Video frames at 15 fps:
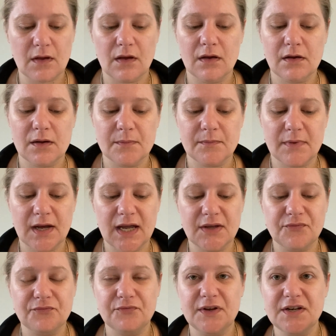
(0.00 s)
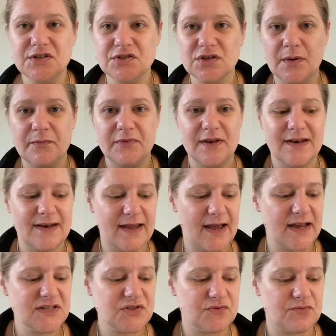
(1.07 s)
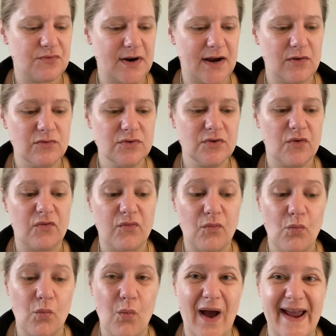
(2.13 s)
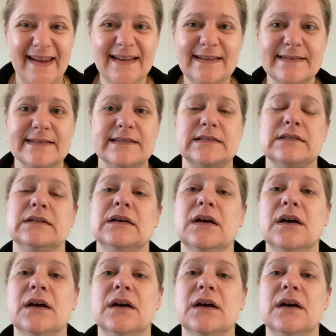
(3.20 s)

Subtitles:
I finished up the last round of white.